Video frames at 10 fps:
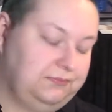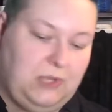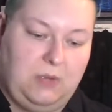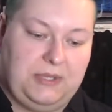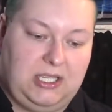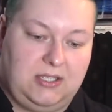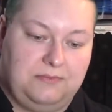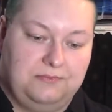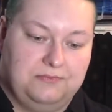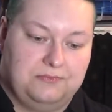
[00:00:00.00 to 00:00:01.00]
I'm
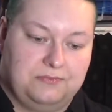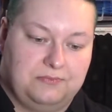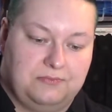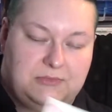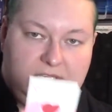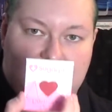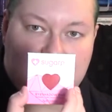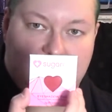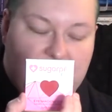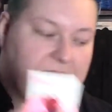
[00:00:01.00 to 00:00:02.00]
hoping
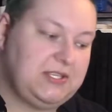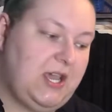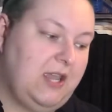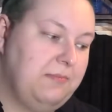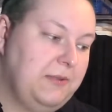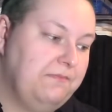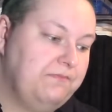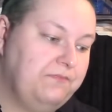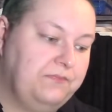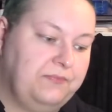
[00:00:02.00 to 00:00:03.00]
this lives up to the hype.
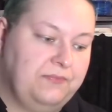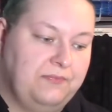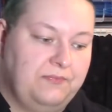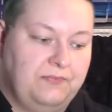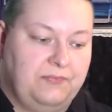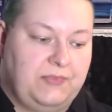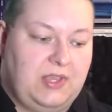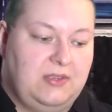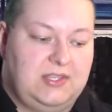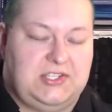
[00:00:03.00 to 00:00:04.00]

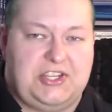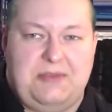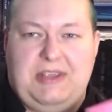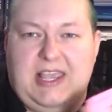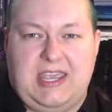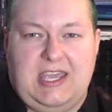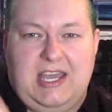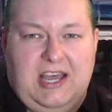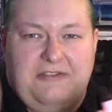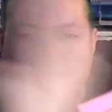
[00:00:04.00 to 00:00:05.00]
This is going to be like
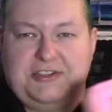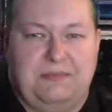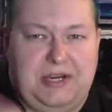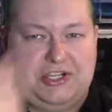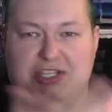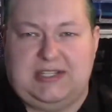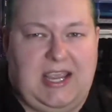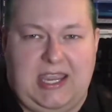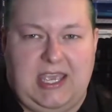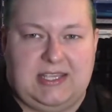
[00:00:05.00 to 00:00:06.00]
a first impressions,
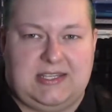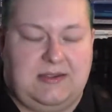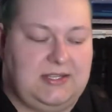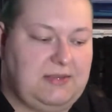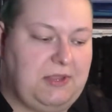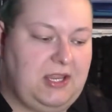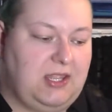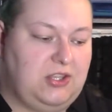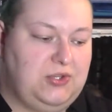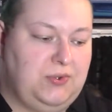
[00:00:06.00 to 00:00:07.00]
I guess, because I'm
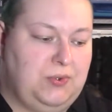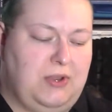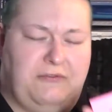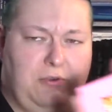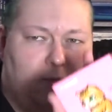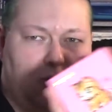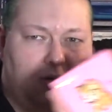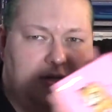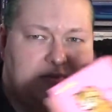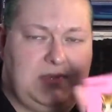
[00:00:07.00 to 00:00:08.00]
going to do a few more
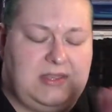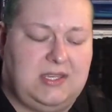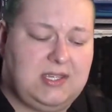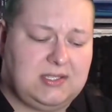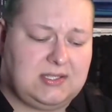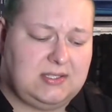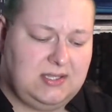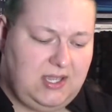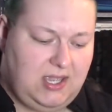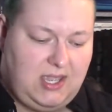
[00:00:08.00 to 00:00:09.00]
looks with
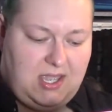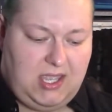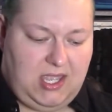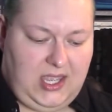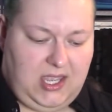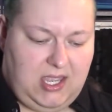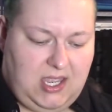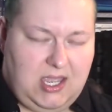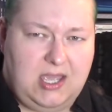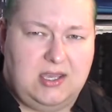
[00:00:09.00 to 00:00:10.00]
this,
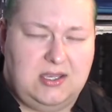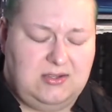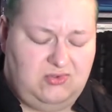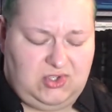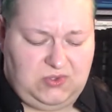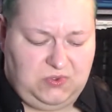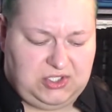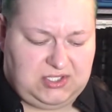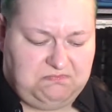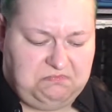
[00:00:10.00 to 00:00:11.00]
and
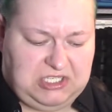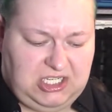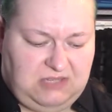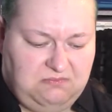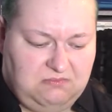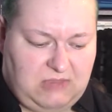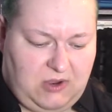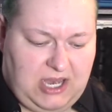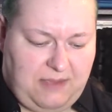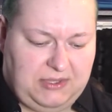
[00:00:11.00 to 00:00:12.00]
we'll just see
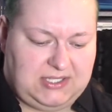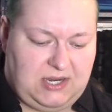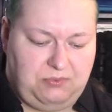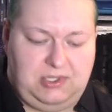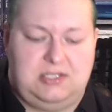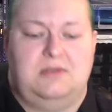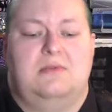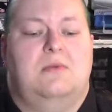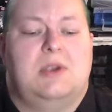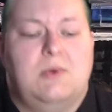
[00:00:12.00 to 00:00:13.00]
how it happens. I really
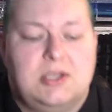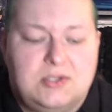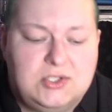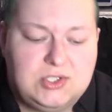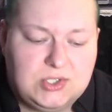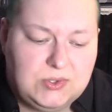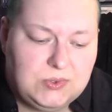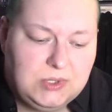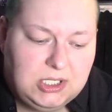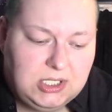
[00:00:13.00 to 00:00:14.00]
don't know what I want to
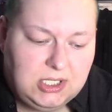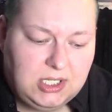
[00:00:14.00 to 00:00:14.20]
do.